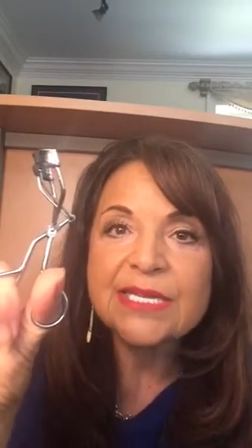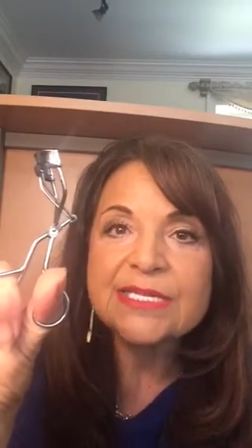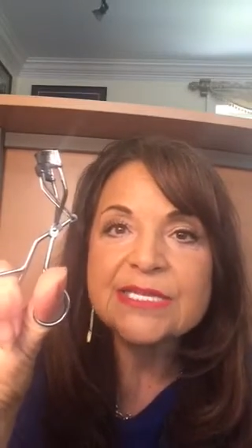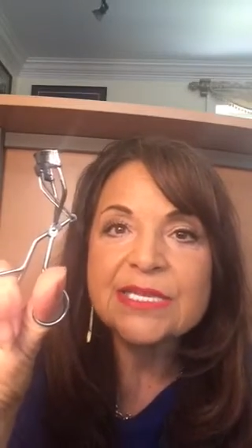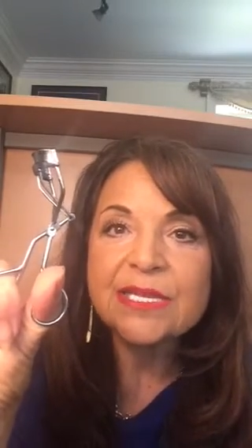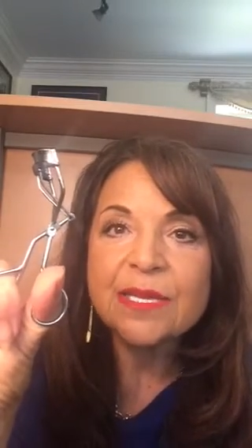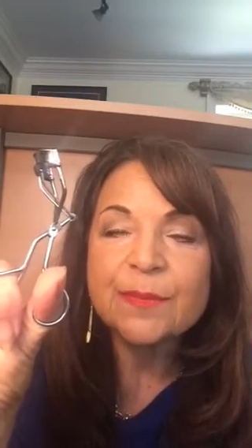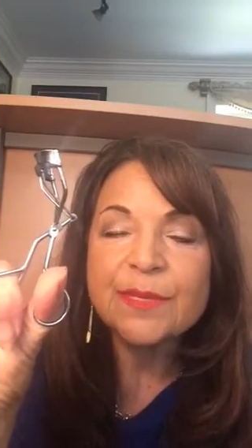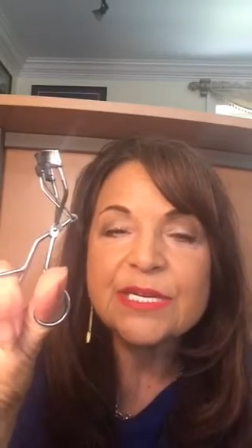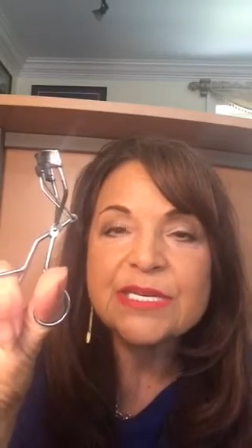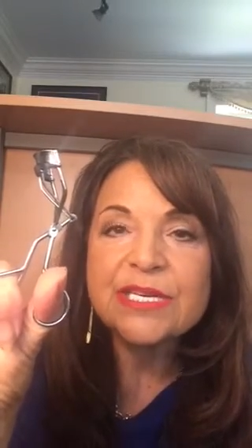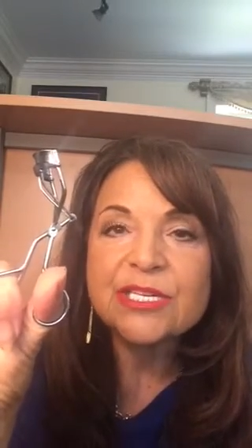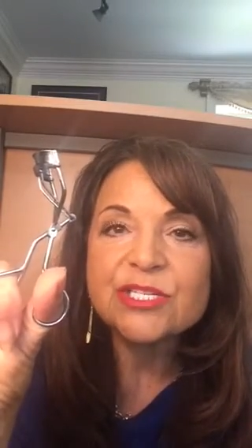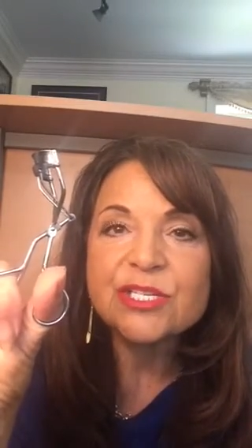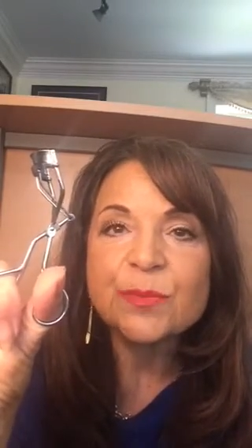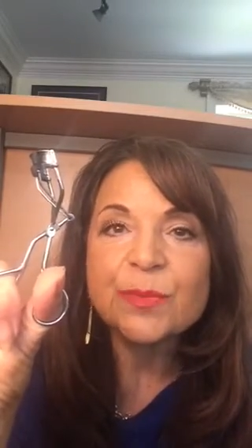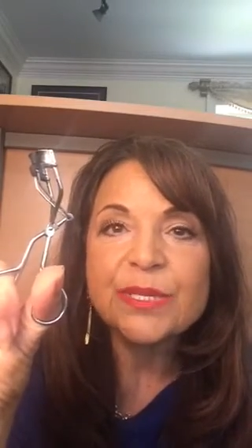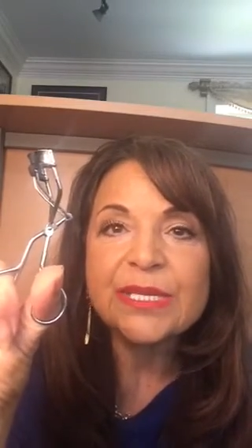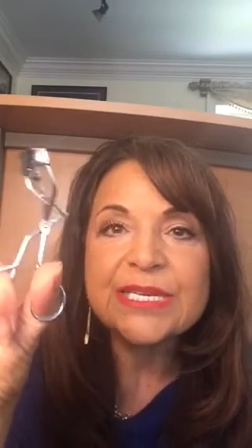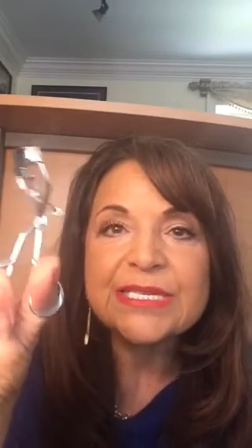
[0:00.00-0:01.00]
it's limited
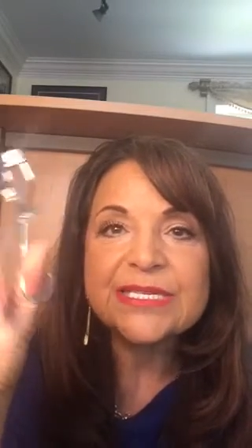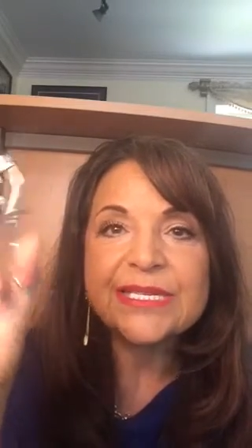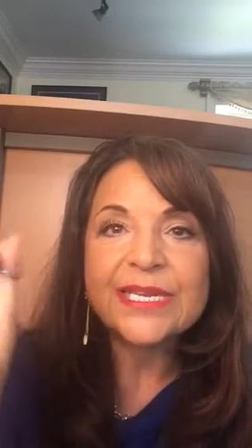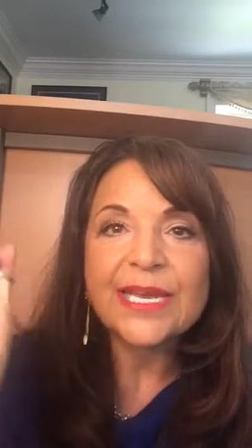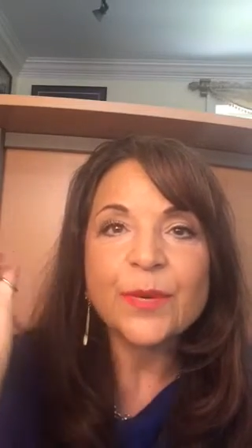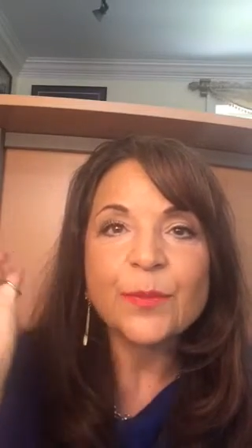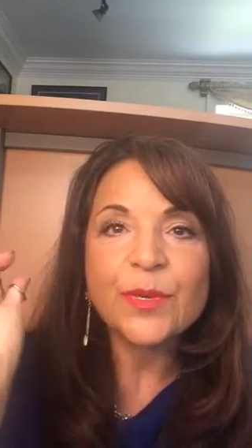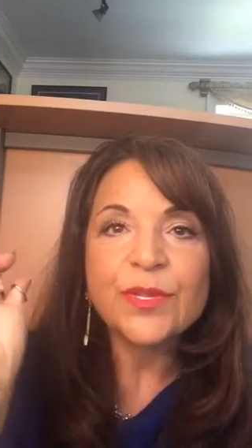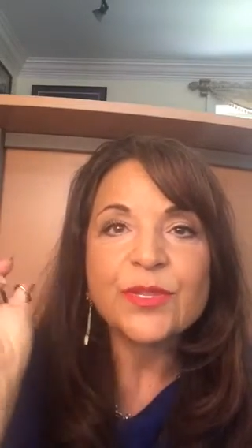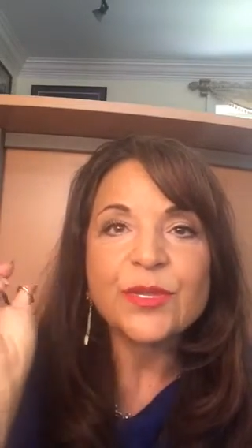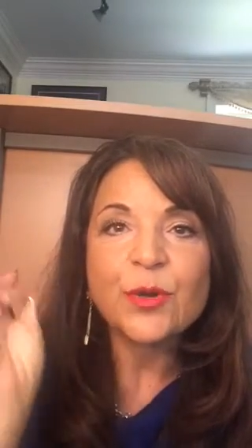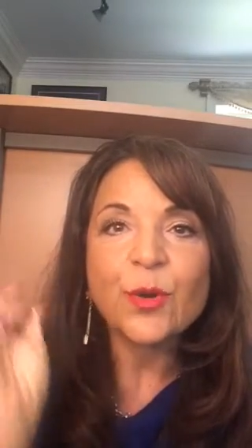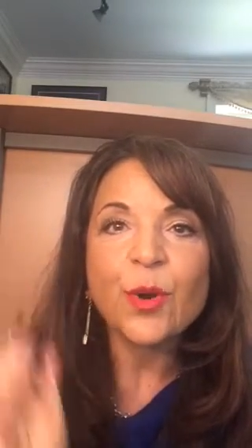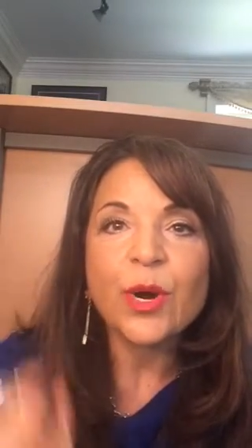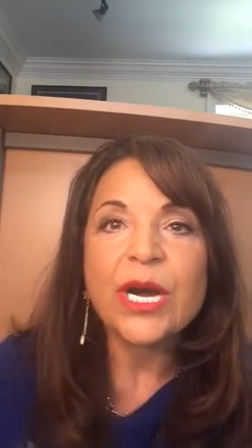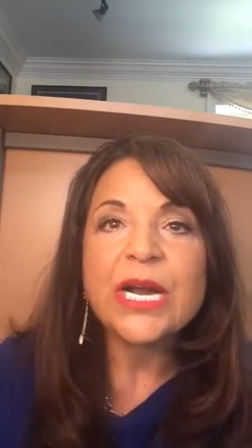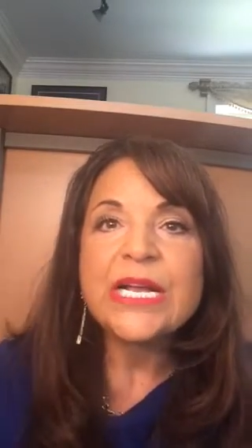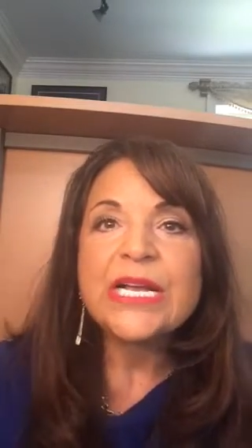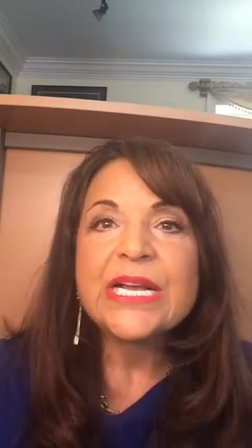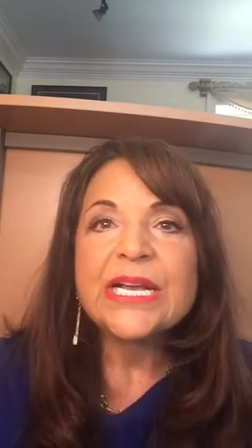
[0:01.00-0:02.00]
edition, please get with
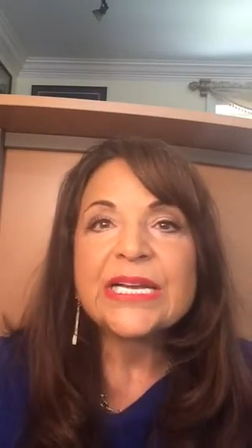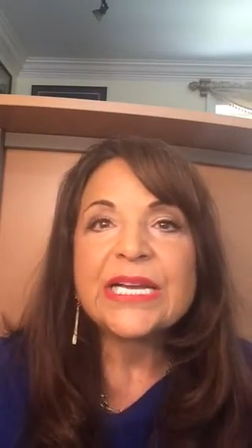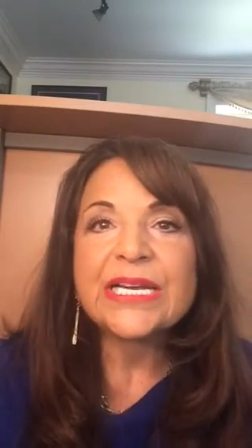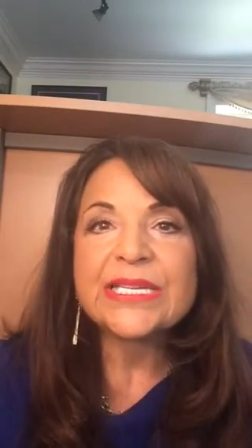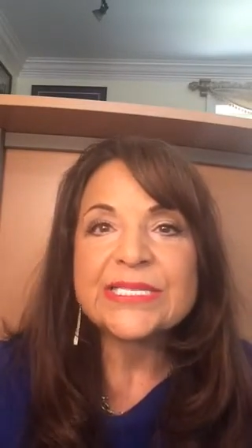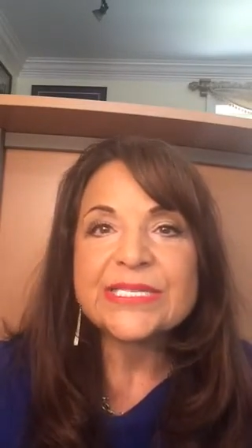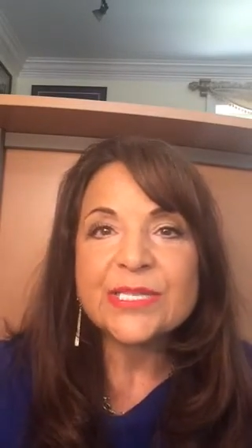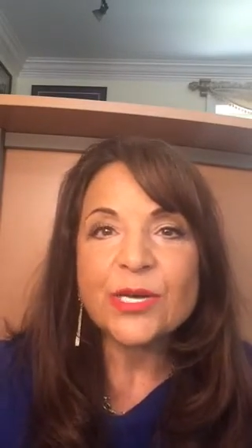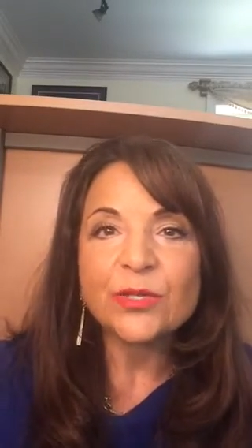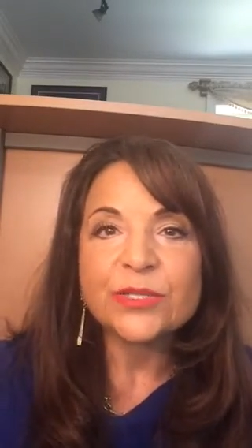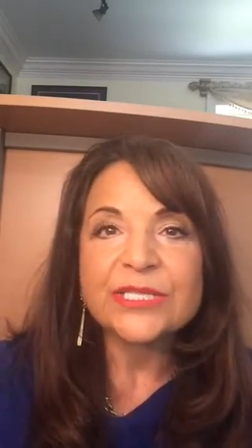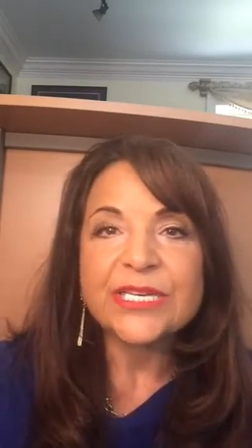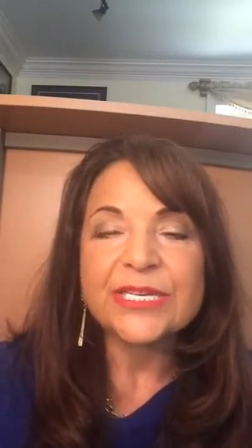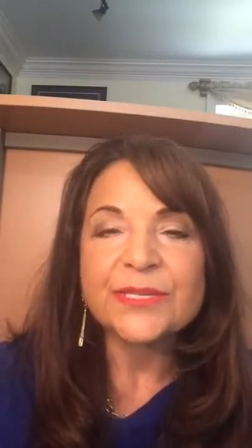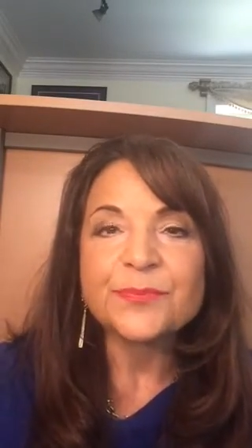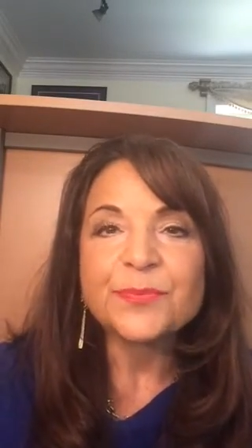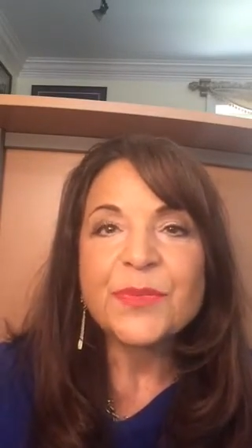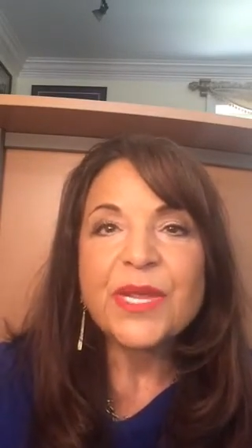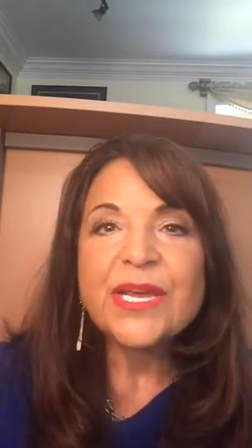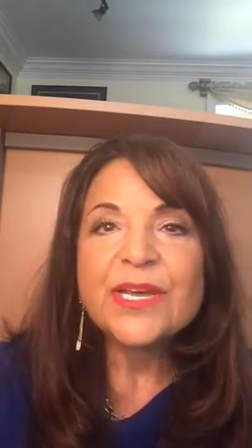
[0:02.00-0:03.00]
your
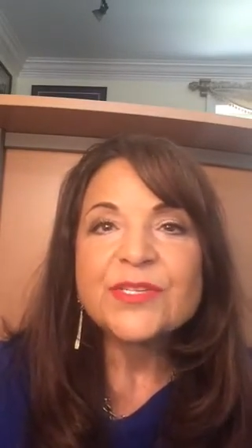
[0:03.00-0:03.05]
consultant.